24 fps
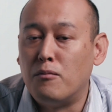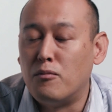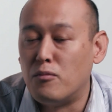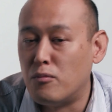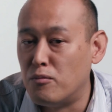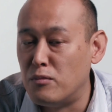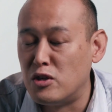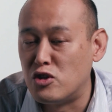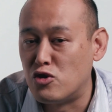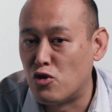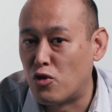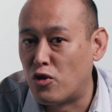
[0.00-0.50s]

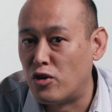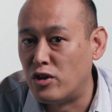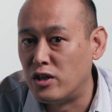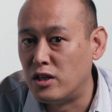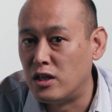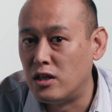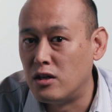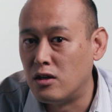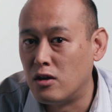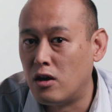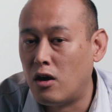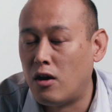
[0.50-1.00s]

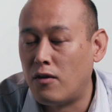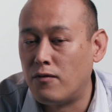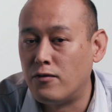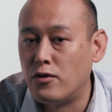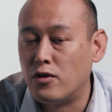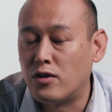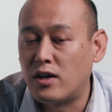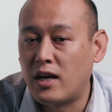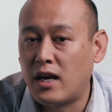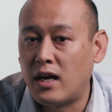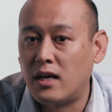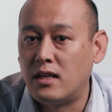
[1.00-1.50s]
majority of your
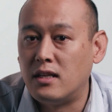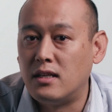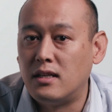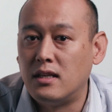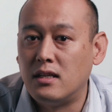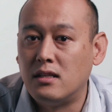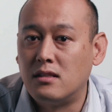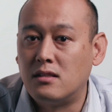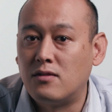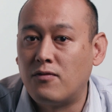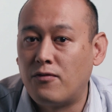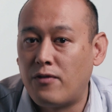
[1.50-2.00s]

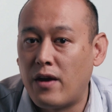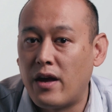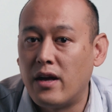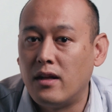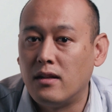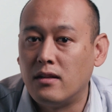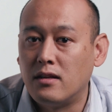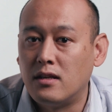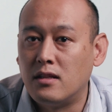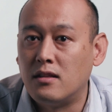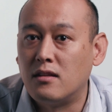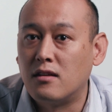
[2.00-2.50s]
candidates
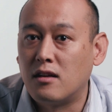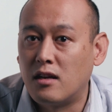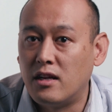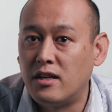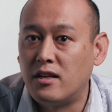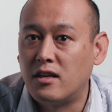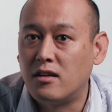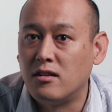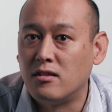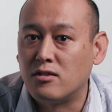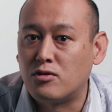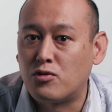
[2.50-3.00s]
fail in
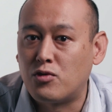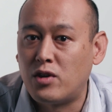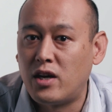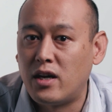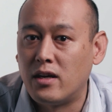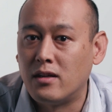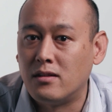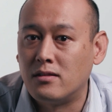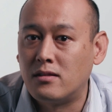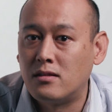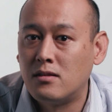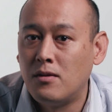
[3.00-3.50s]
clinical
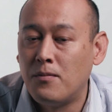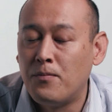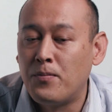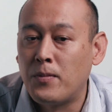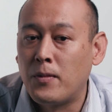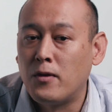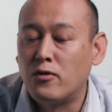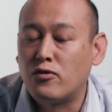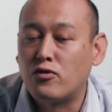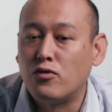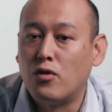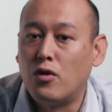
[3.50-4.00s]
trials.
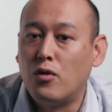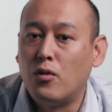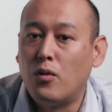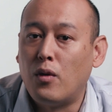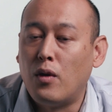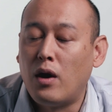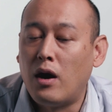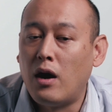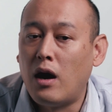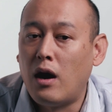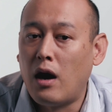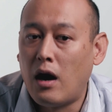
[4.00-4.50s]

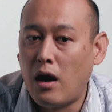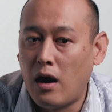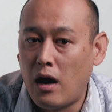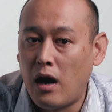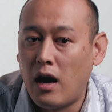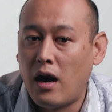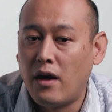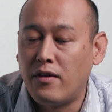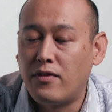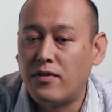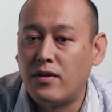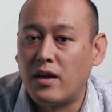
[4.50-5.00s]
So
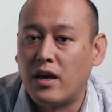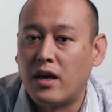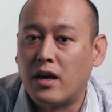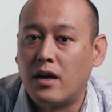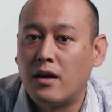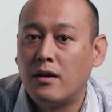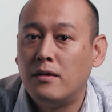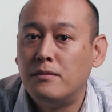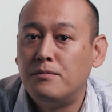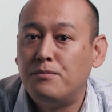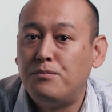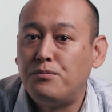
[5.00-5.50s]
I think
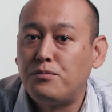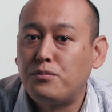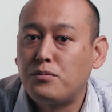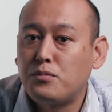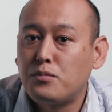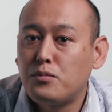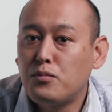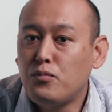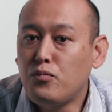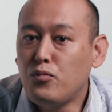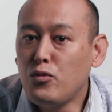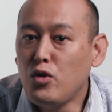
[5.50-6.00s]

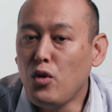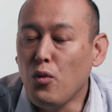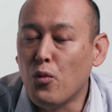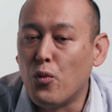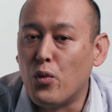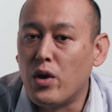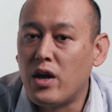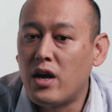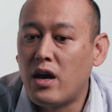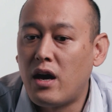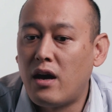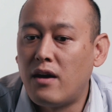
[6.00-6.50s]

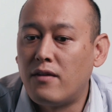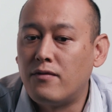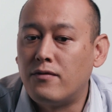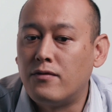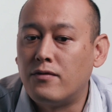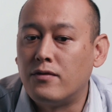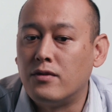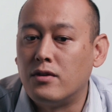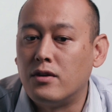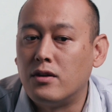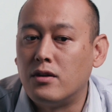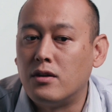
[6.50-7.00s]
we have
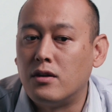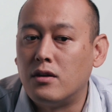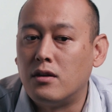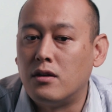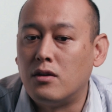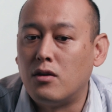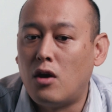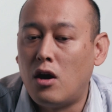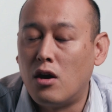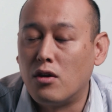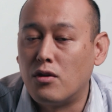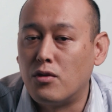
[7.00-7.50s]
the
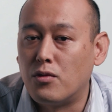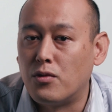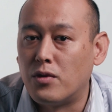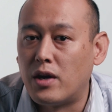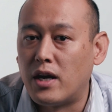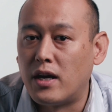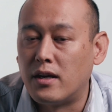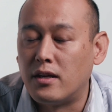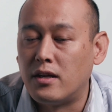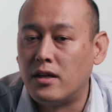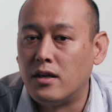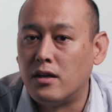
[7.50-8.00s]

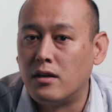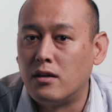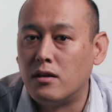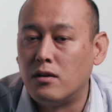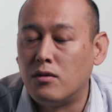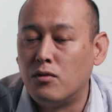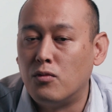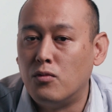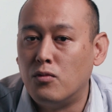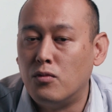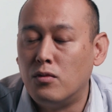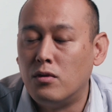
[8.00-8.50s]
OncoRat here
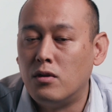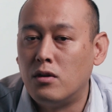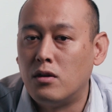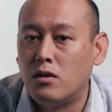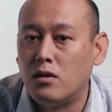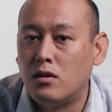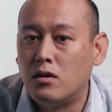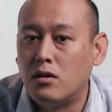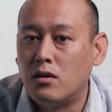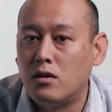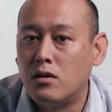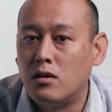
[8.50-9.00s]

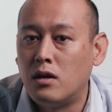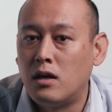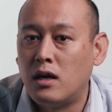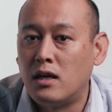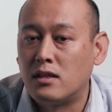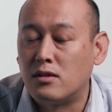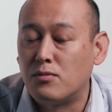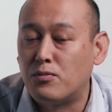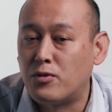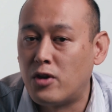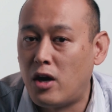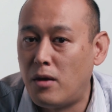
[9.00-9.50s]
has
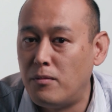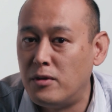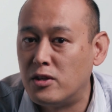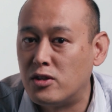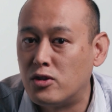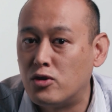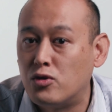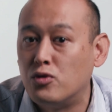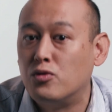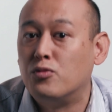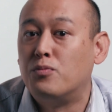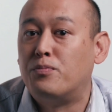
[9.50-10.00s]
a promise
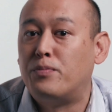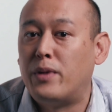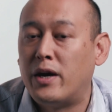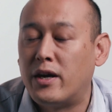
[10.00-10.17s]
to